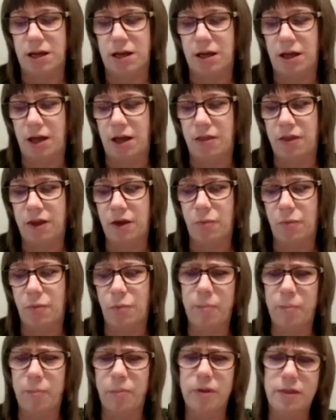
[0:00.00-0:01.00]
I
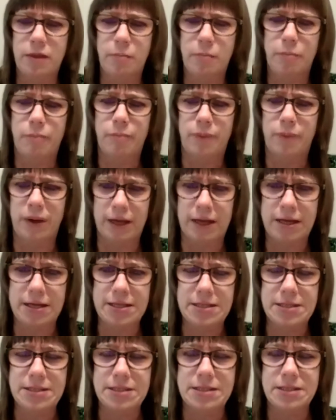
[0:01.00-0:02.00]
think probably the
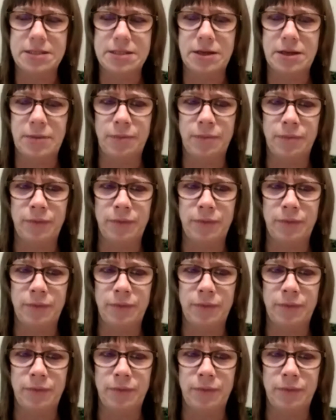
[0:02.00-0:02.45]
biggest